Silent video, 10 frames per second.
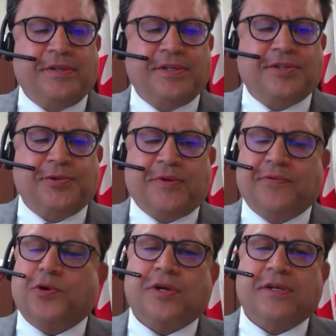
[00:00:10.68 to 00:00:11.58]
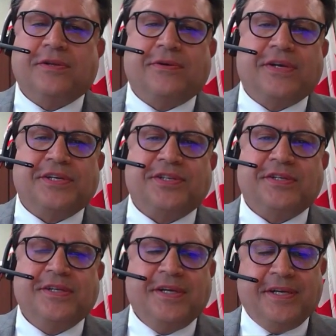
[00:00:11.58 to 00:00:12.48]
issue of organ
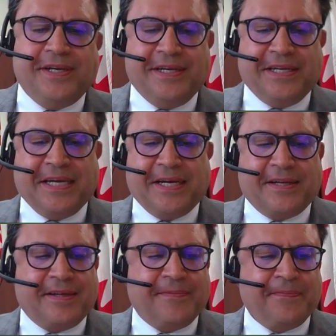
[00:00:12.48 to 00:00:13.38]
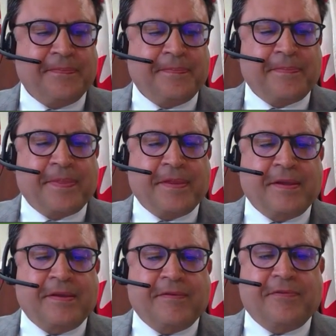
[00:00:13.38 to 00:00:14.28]
donation in Canada.
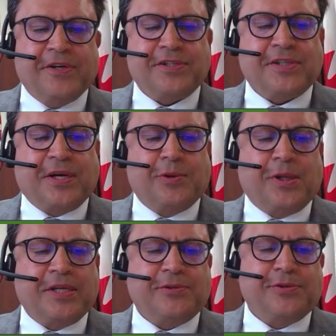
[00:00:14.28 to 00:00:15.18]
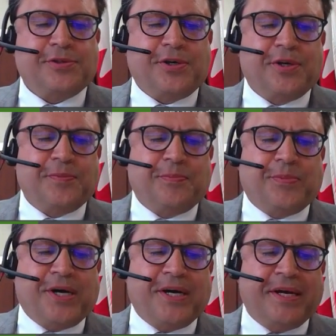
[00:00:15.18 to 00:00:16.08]
First, I would like to start
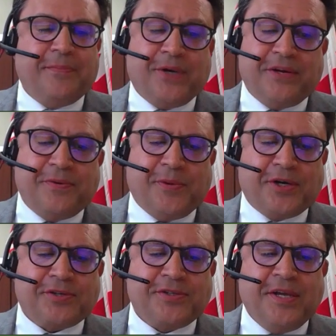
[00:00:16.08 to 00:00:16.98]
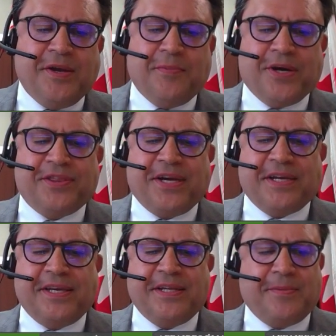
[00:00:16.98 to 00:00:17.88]
by my remarks by
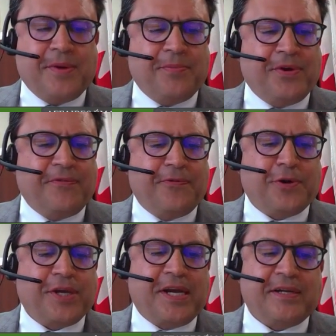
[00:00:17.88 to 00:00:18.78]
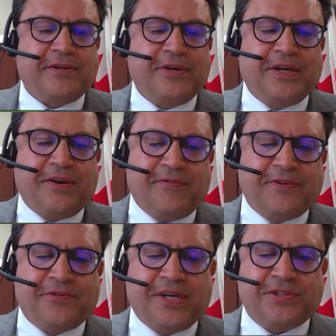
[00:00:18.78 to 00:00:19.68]
thanking the member for Calgary
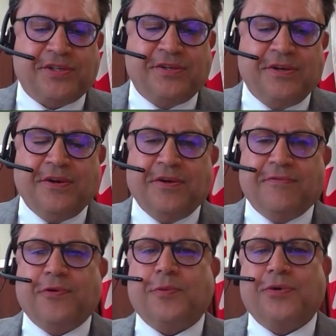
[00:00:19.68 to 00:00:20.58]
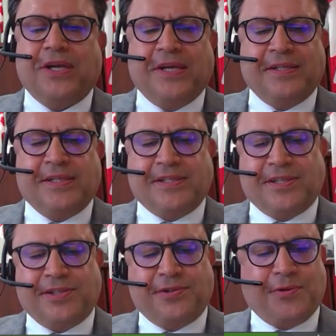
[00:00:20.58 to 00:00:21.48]
Confederation for bringing this
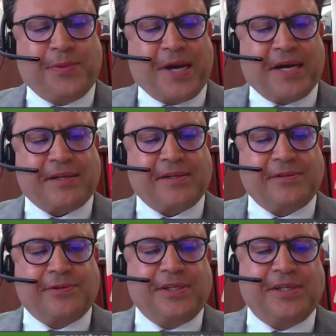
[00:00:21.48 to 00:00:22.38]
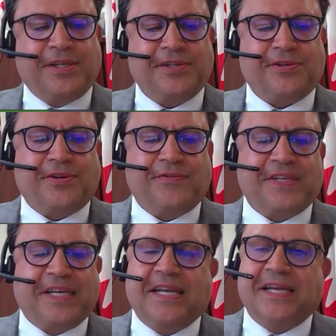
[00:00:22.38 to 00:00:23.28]
issue back to the attention of
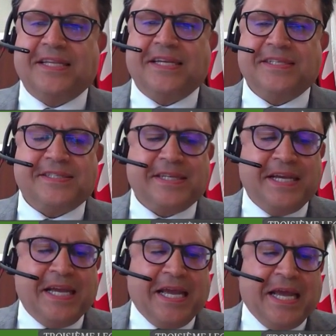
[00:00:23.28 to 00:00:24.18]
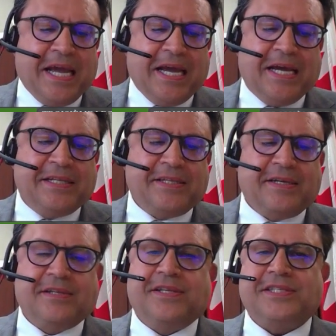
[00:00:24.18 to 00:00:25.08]
the Canadians and
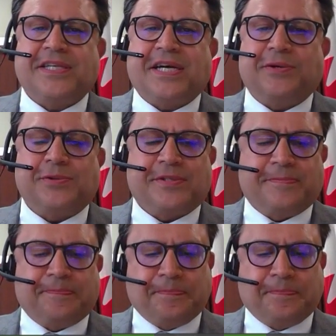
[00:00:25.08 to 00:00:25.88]
this House.